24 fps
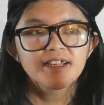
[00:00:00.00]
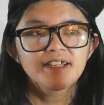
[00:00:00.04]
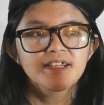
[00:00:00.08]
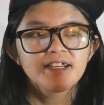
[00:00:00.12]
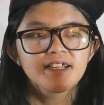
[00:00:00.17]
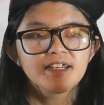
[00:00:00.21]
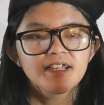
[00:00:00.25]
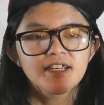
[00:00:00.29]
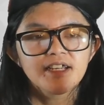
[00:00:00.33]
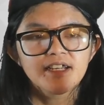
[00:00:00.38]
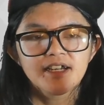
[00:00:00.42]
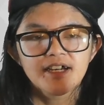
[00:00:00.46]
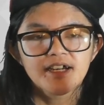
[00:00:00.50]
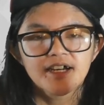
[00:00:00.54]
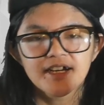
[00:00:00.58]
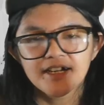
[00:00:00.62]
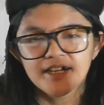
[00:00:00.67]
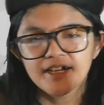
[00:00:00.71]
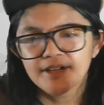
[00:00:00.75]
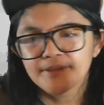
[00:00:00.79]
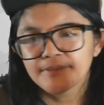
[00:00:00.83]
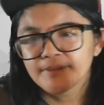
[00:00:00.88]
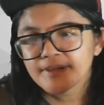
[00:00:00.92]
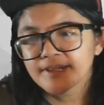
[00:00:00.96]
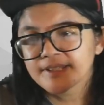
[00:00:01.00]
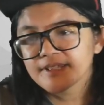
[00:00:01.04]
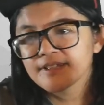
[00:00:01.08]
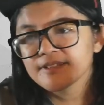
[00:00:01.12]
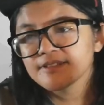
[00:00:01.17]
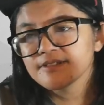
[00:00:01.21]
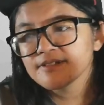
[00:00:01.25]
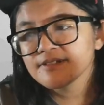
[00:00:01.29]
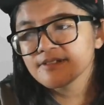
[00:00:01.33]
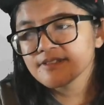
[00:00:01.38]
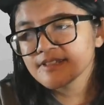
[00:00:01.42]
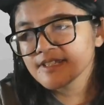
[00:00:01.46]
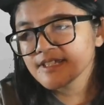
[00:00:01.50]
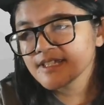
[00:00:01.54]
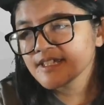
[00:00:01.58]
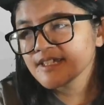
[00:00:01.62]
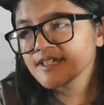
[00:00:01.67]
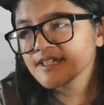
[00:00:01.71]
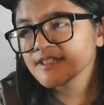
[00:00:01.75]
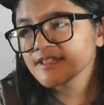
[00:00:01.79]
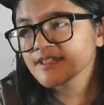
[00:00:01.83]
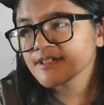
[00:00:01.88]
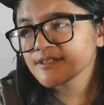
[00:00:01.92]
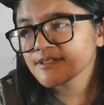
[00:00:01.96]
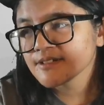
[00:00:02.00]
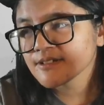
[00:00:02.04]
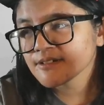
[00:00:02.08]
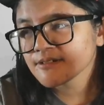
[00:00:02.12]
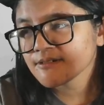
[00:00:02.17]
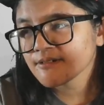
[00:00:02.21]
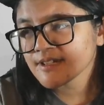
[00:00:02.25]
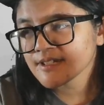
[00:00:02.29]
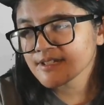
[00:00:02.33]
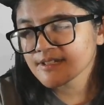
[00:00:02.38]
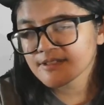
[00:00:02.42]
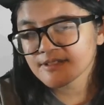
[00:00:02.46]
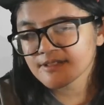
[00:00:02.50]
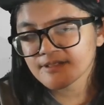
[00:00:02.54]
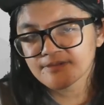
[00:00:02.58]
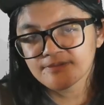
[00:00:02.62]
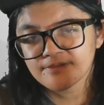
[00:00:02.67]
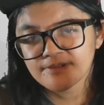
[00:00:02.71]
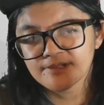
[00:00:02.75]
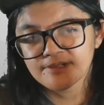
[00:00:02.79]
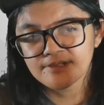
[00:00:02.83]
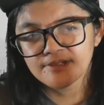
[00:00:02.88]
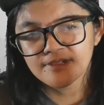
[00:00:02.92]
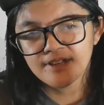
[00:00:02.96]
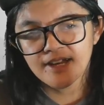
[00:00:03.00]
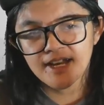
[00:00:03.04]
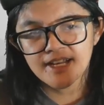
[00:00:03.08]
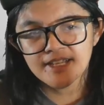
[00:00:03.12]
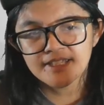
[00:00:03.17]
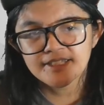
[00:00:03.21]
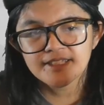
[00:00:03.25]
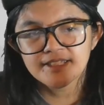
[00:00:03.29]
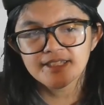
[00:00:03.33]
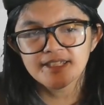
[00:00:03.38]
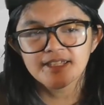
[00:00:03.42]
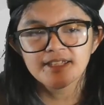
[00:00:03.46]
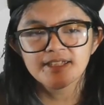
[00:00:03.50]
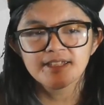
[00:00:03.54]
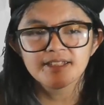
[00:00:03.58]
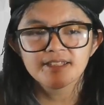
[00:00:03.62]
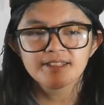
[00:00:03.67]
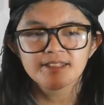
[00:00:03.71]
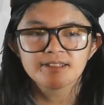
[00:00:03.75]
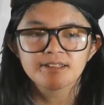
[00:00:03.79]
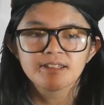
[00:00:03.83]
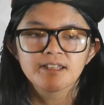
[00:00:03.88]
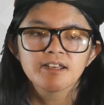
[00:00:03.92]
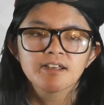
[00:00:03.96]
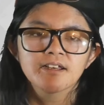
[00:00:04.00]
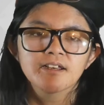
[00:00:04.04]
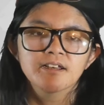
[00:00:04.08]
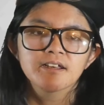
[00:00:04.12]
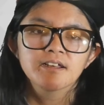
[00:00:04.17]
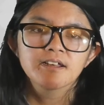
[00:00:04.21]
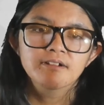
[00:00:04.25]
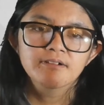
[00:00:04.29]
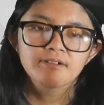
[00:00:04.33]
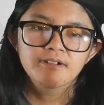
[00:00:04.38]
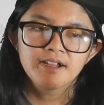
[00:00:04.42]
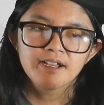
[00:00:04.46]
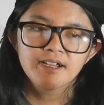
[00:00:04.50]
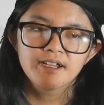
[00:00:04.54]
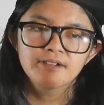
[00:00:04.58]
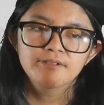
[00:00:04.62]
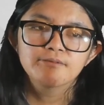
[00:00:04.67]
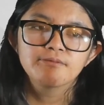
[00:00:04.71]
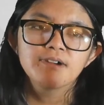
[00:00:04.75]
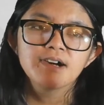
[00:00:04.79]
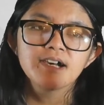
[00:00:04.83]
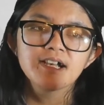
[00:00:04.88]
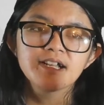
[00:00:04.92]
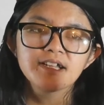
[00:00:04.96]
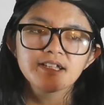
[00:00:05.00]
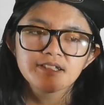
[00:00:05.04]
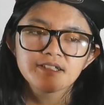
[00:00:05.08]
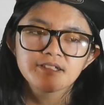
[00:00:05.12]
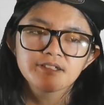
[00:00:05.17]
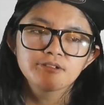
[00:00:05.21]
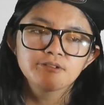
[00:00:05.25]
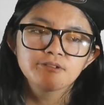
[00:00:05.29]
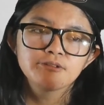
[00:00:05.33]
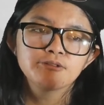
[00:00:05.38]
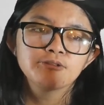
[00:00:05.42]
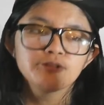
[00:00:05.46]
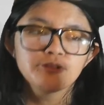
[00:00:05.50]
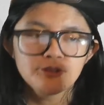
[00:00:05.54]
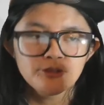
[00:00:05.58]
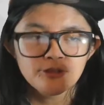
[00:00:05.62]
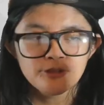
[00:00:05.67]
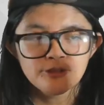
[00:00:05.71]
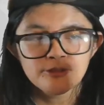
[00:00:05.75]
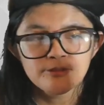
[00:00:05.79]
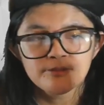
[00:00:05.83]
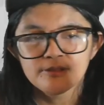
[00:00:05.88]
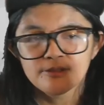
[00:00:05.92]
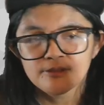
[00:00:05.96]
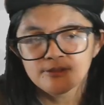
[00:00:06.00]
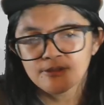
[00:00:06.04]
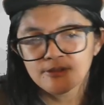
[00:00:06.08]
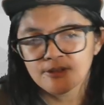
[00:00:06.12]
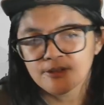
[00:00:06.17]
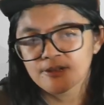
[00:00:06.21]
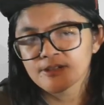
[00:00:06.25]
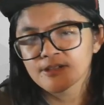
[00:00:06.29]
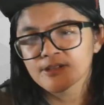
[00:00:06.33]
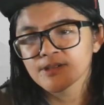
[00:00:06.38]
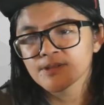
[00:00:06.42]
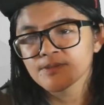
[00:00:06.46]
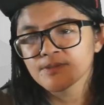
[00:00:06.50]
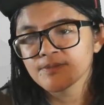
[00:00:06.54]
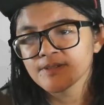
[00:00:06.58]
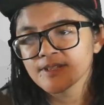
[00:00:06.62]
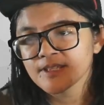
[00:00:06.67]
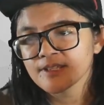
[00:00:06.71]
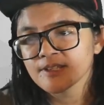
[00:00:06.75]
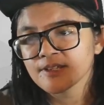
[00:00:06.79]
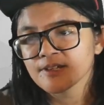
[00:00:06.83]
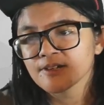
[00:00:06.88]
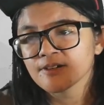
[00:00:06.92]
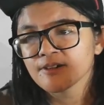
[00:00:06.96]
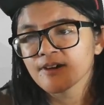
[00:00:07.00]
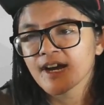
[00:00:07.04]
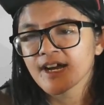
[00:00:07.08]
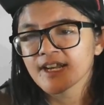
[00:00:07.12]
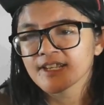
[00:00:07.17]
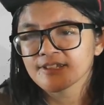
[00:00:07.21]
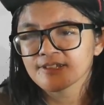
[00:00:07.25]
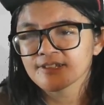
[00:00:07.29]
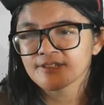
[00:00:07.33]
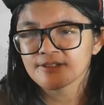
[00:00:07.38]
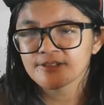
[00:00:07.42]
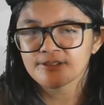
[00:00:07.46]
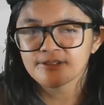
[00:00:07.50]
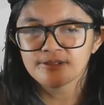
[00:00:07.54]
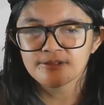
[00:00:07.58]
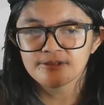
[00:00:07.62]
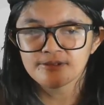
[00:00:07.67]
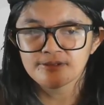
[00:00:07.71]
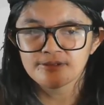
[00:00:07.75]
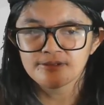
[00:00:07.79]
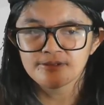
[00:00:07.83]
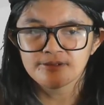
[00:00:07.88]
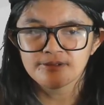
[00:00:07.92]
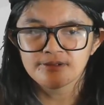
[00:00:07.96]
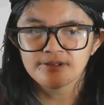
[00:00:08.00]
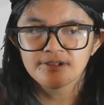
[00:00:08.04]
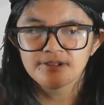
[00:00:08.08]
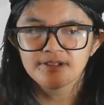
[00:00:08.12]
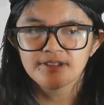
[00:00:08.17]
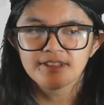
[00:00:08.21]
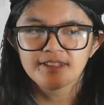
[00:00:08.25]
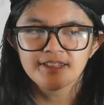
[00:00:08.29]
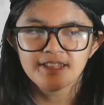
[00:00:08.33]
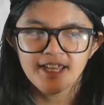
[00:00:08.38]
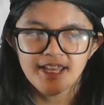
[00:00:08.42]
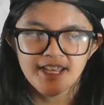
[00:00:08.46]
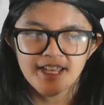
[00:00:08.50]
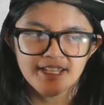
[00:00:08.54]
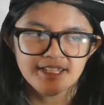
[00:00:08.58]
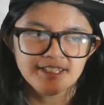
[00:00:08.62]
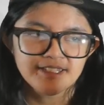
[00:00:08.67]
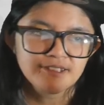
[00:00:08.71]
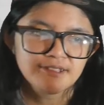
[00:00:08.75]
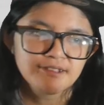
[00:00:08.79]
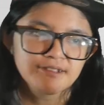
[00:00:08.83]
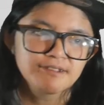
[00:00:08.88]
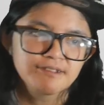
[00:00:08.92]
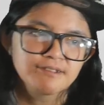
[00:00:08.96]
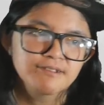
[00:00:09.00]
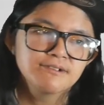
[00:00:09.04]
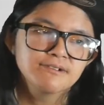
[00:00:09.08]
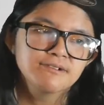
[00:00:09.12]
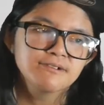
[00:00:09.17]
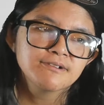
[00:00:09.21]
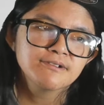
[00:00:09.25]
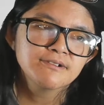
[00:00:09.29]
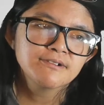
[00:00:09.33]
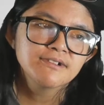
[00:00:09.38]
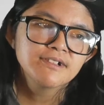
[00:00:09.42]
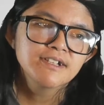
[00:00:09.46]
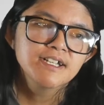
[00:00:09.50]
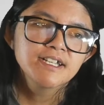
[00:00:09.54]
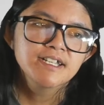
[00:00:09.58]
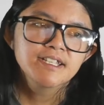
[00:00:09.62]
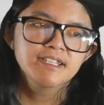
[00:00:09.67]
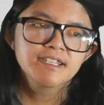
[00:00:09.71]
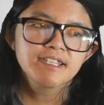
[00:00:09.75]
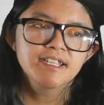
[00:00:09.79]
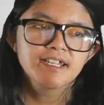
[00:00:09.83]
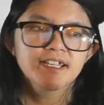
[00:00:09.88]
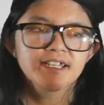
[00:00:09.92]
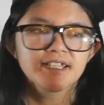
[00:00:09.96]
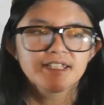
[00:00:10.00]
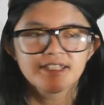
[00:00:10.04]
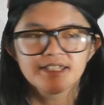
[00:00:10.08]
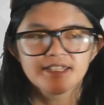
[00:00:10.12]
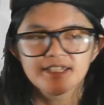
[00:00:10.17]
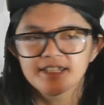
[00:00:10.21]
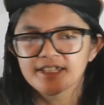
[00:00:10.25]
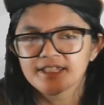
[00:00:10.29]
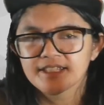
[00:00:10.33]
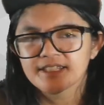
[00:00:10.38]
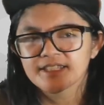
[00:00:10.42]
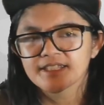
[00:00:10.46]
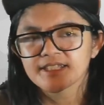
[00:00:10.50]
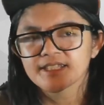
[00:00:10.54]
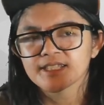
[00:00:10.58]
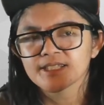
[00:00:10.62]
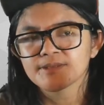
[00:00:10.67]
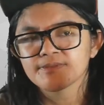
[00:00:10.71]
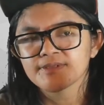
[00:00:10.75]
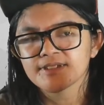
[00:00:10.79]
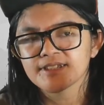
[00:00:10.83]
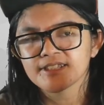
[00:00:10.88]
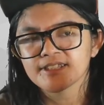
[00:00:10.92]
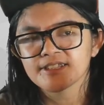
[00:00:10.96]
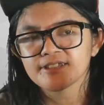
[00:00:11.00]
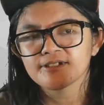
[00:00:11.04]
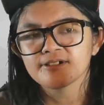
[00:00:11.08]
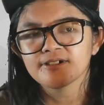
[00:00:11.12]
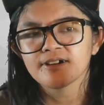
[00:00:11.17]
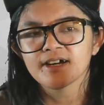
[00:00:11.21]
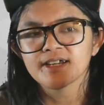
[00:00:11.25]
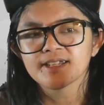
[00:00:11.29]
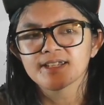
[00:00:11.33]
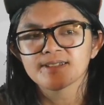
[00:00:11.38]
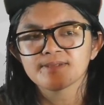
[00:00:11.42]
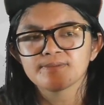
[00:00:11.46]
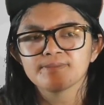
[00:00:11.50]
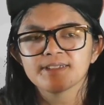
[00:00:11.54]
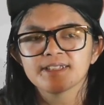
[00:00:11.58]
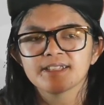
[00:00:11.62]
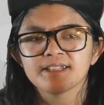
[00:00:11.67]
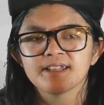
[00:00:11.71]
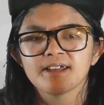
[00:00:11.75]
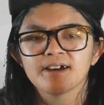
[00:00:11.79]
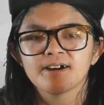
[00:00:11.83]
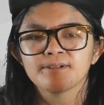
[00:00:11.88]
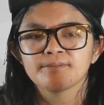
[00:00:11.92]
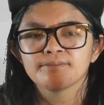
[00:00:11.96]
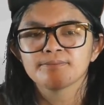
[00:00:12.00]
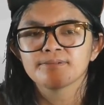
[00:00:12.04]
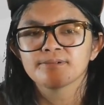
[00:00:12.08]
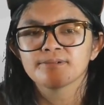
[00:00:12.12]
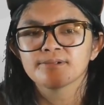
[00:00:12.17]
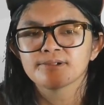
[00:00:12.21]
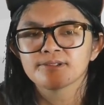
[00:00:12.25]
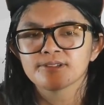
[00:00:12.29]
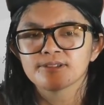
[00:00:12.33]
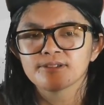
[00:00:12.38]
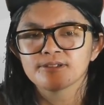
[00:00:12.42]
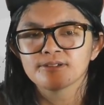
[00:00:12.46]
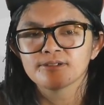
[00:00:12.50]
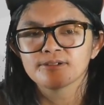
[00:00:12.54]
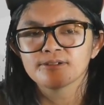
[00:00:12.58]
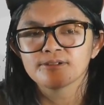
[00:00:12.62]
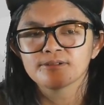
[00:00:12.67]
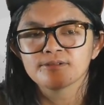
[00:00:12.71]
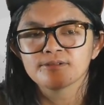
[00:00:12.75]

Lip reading: another question for you guys is, right, what YouTube tutorial video I should do next? Do you think that this video has been helpful to you,